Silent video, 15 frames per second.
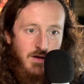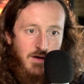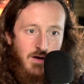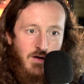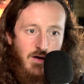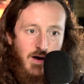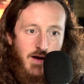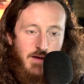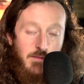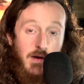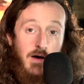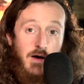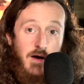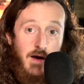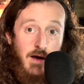All right,
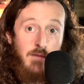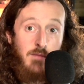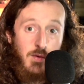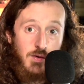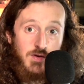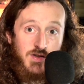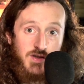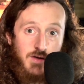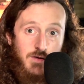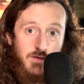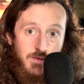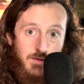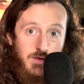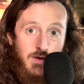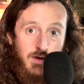and more
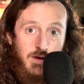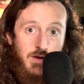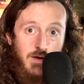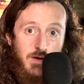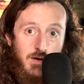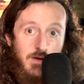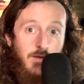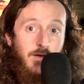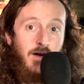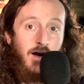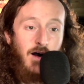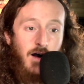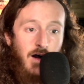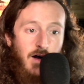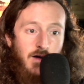so
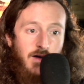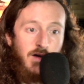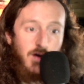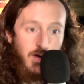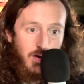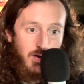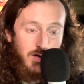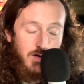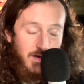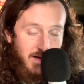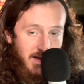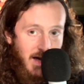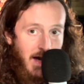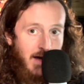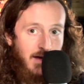in
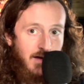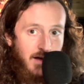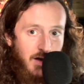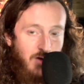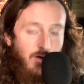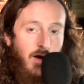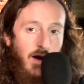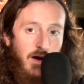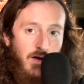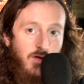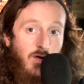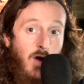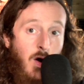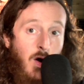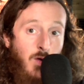designing and creating
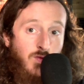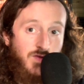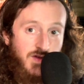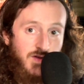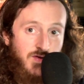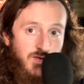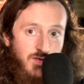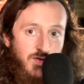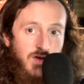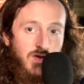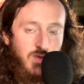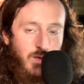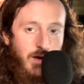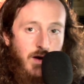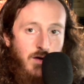your own sigils
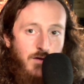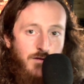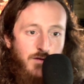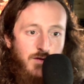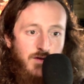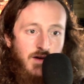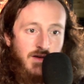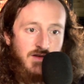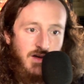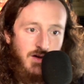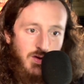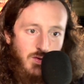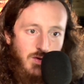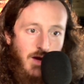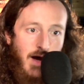as well for things
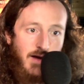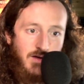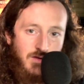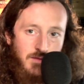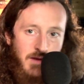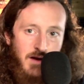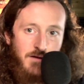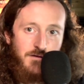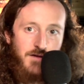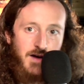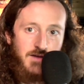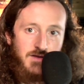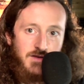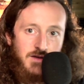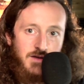that you like to
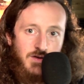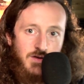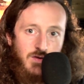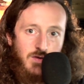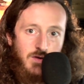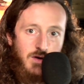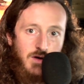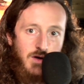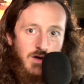manifest in your